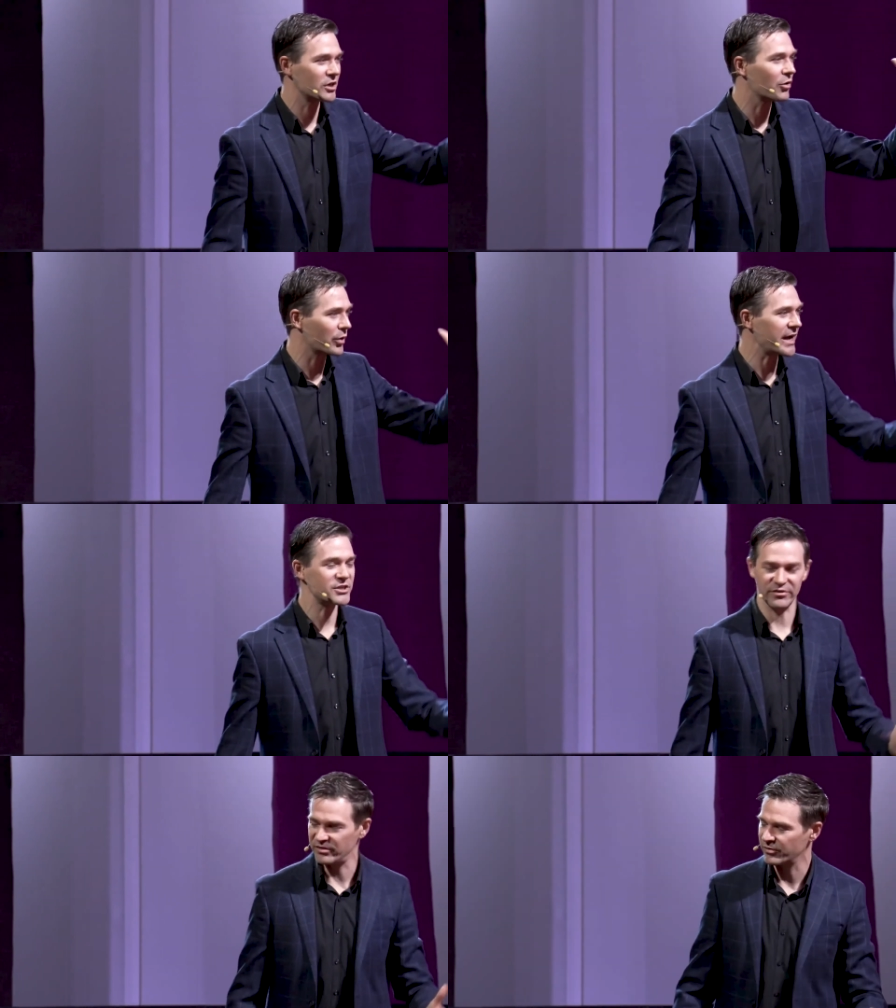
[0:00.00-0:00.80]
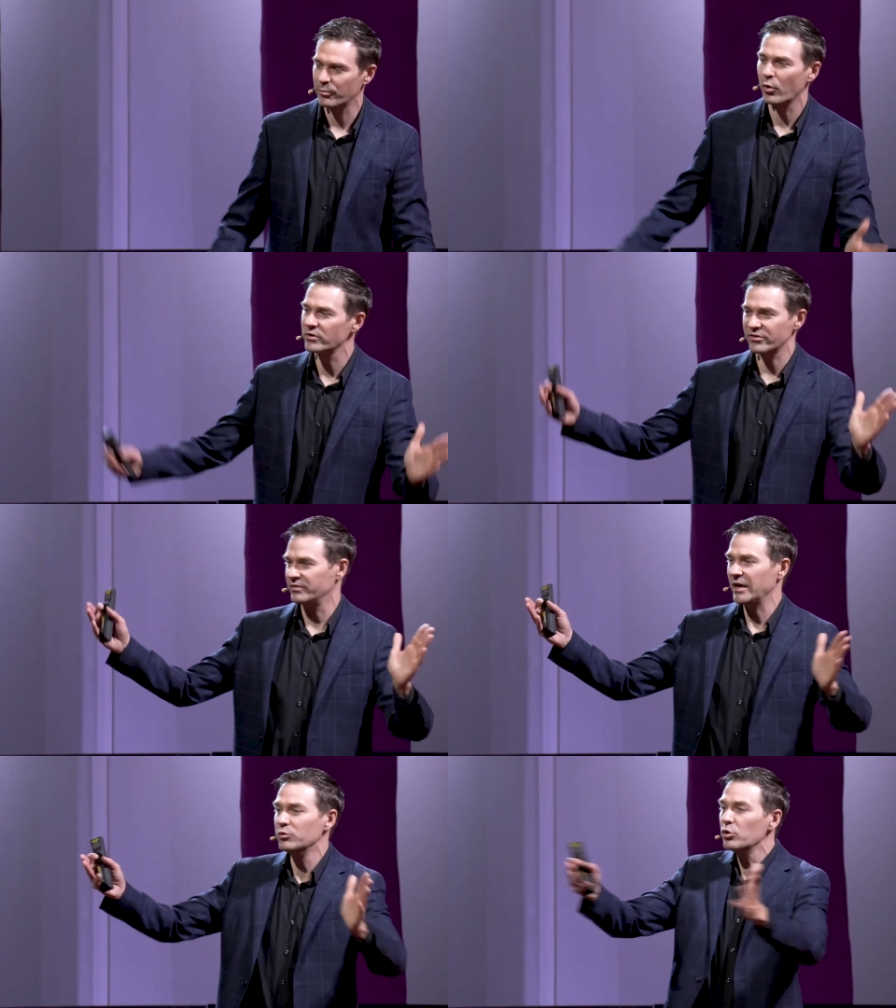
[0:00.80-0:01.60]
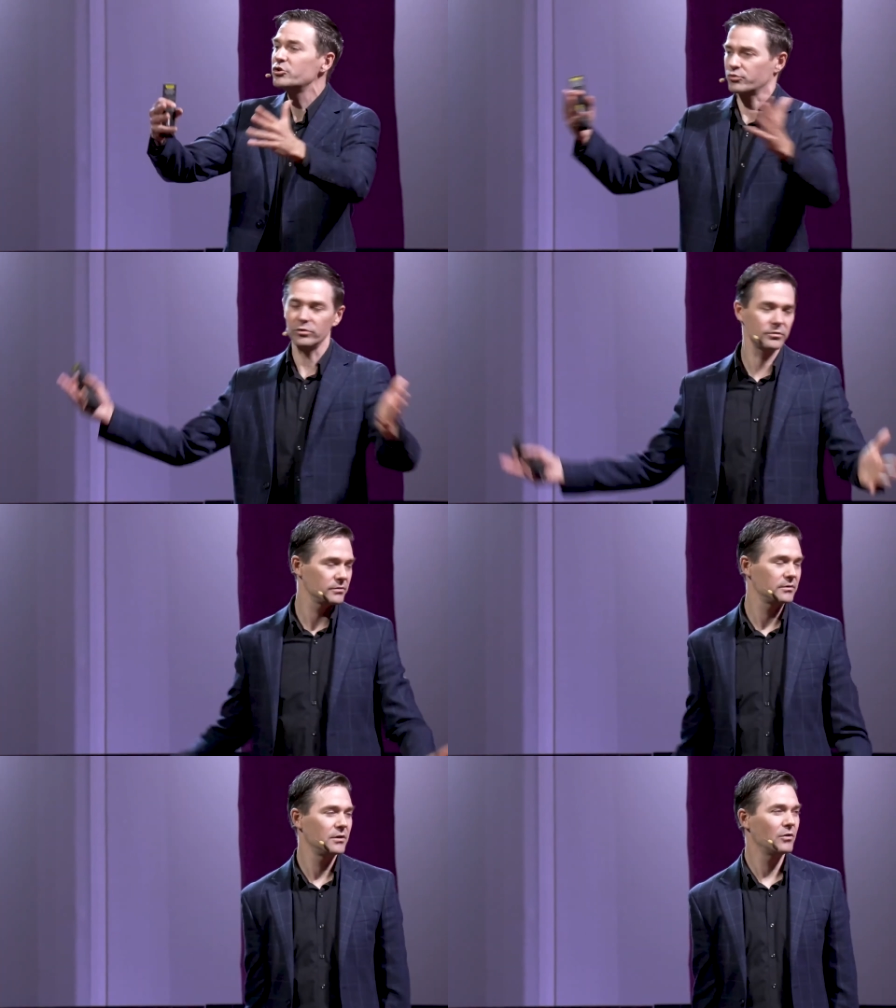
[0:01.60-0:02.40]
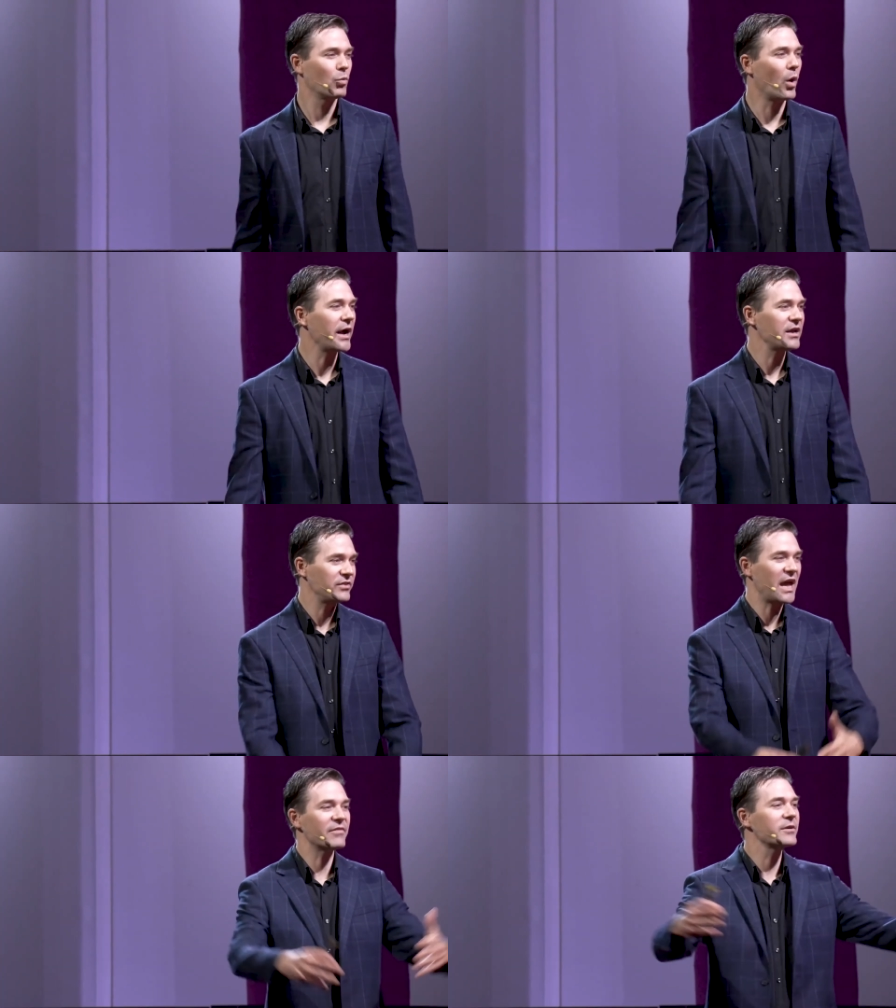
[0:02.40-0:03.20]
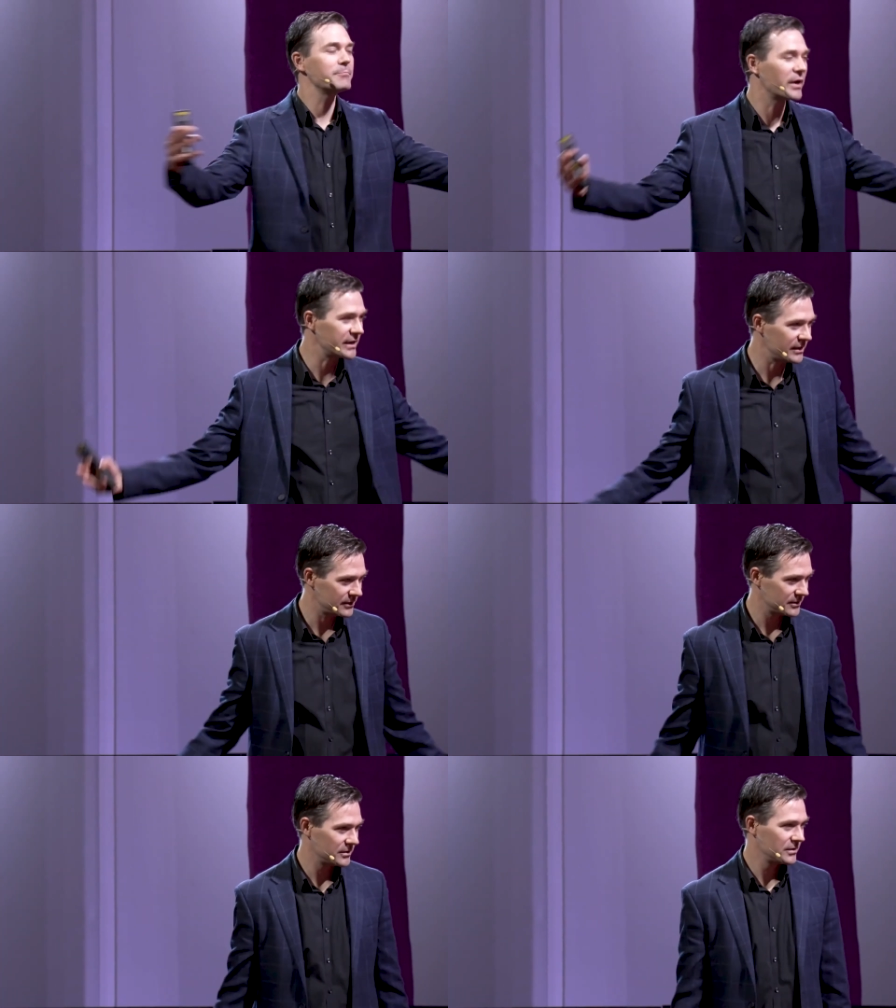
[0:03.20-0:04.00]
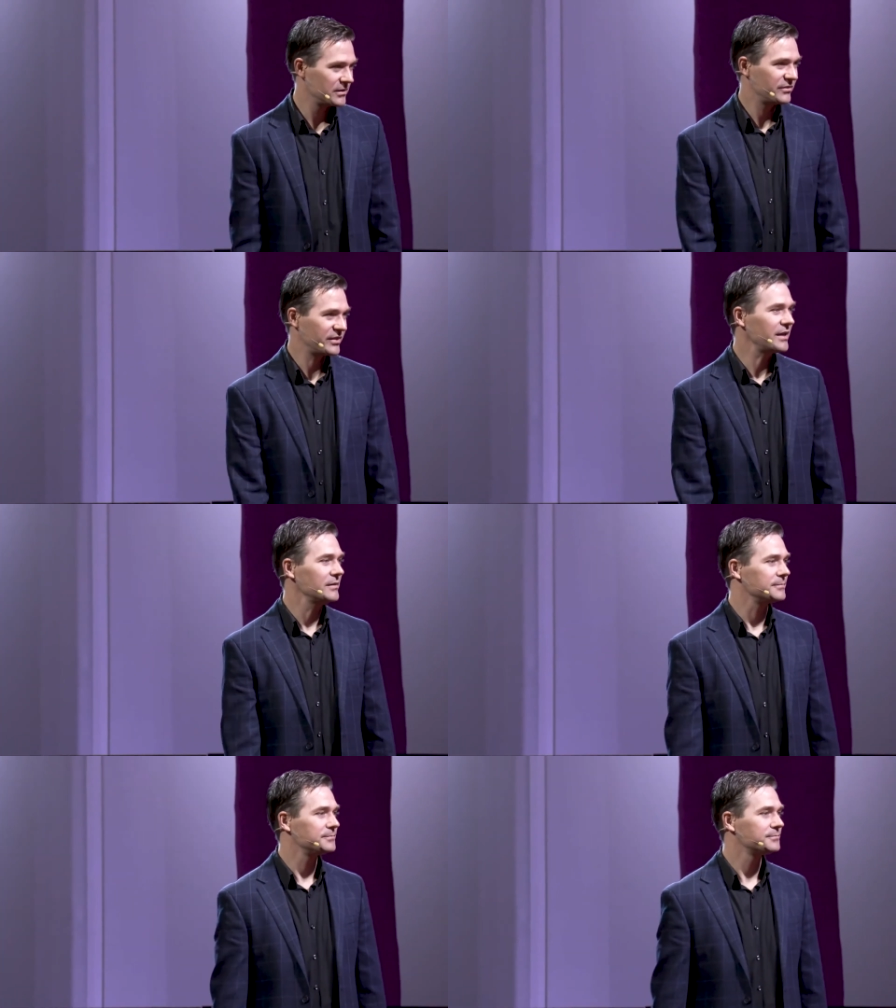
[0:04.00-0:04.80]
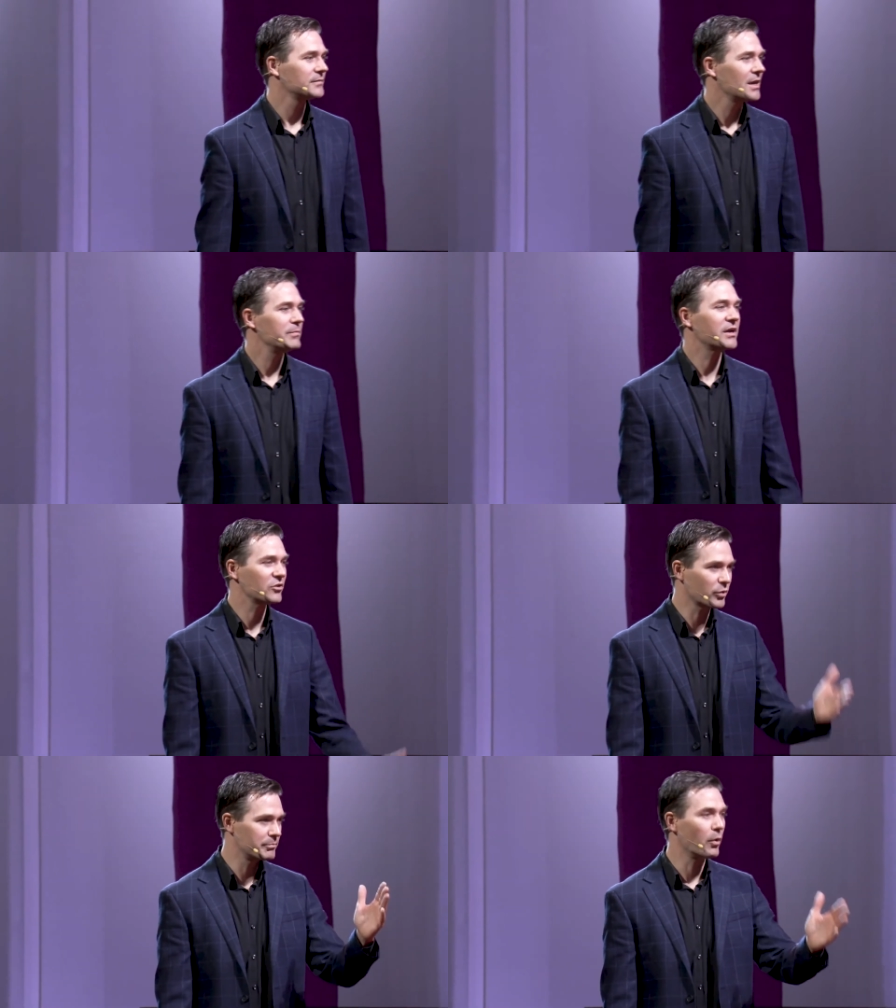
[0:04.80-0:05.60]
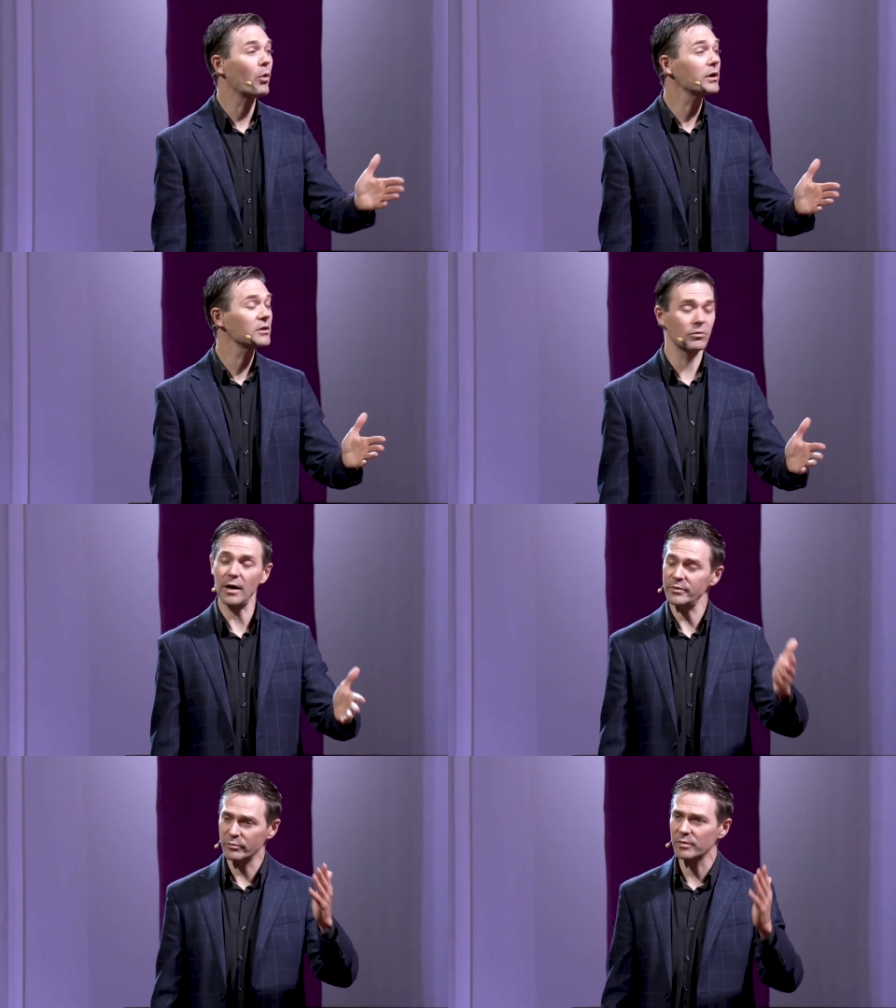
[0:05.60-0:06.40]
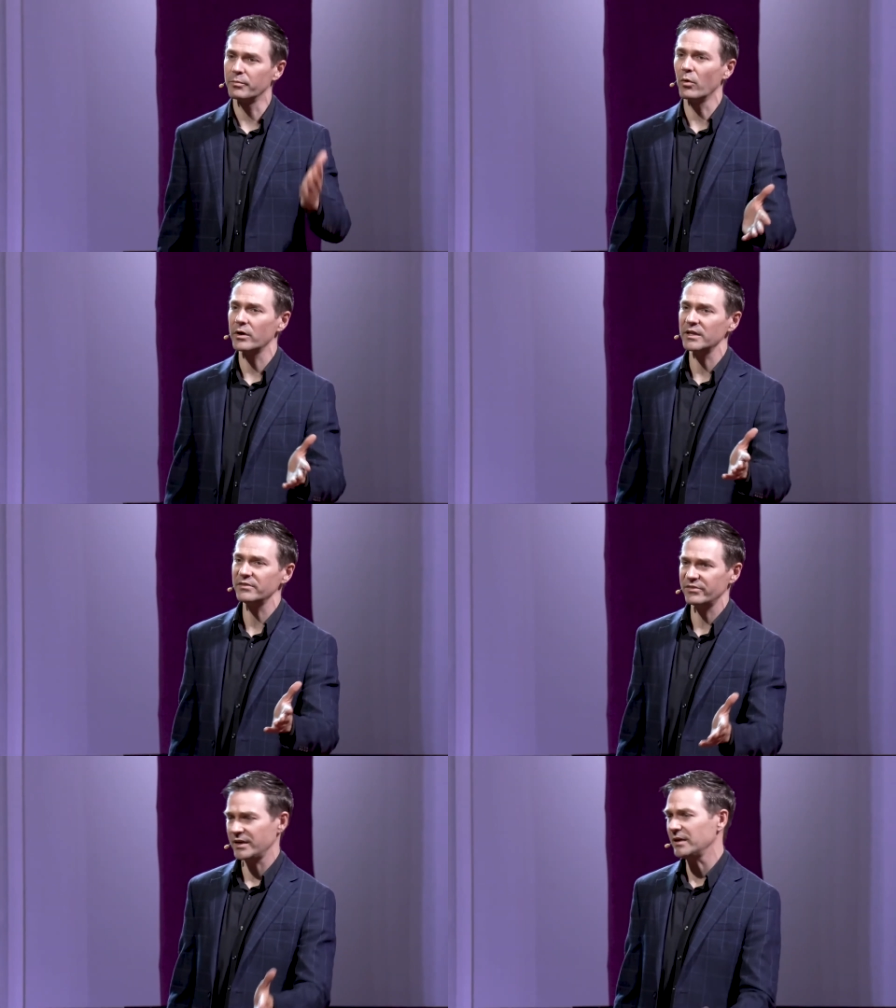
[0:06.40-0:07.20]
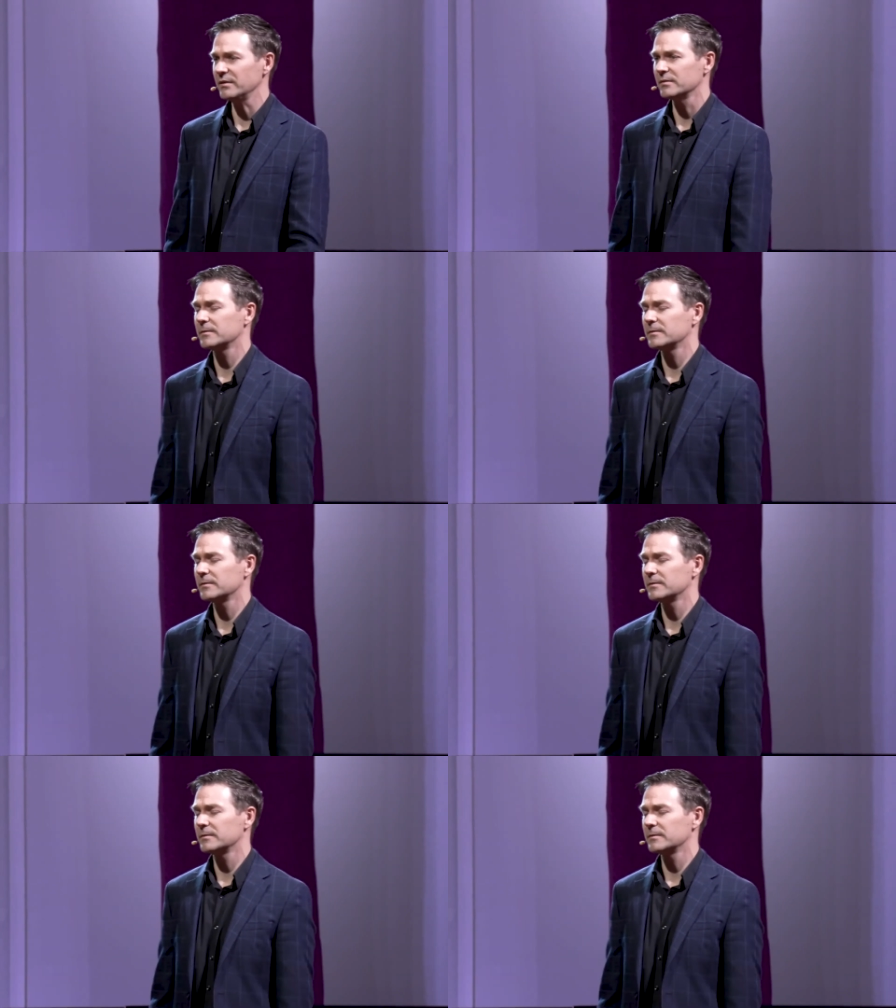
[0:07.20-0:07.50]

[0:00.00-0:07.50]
all righteous if we're born just neutral? Why is everybody sin? Because we're born corrupted, we're born in sin.